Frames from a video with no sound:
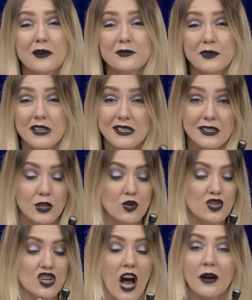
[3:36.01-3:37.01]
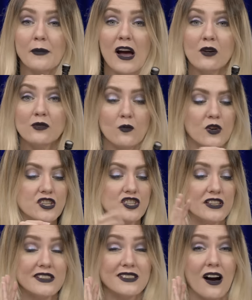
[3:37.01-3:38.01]
comes with this little shock mount,
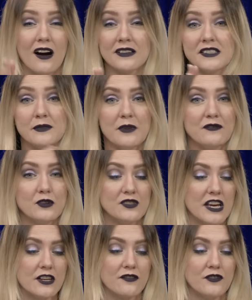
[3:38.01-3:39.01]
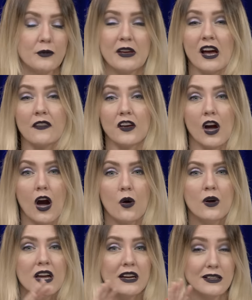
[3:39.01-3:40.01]
which is awesome if you take your filming on the
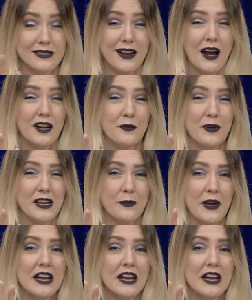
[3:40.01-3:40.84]
go. It's not gonna pick up